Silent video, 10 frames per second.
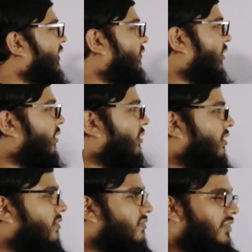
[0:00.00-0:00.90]
So
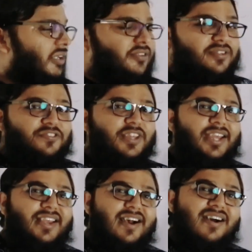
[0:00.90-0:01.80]
if you
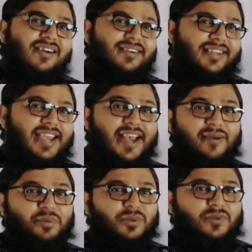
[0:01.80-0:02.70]
say I,
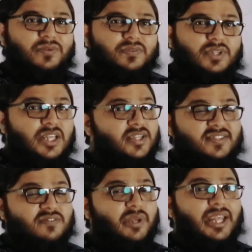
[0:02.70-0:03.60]
Apple, it
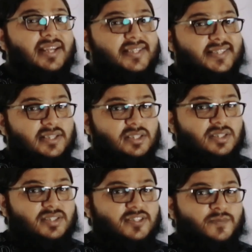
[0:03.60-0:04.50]
doesn't make any
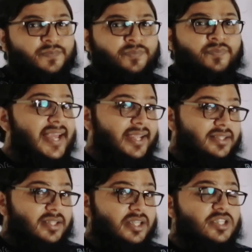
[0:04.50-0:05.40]
sense.
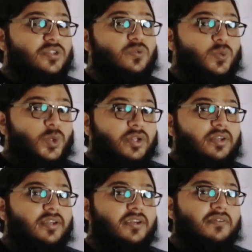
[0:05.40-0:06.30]
It
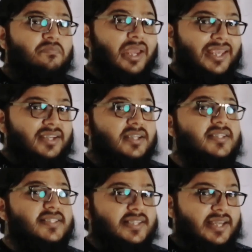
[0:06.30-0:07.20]
would make
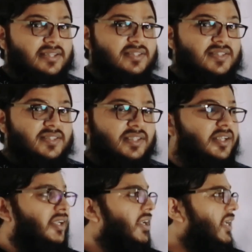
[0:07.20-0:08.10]
sense
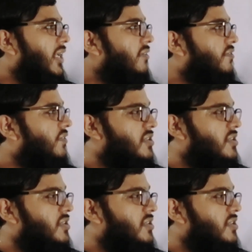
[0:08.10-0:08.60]
if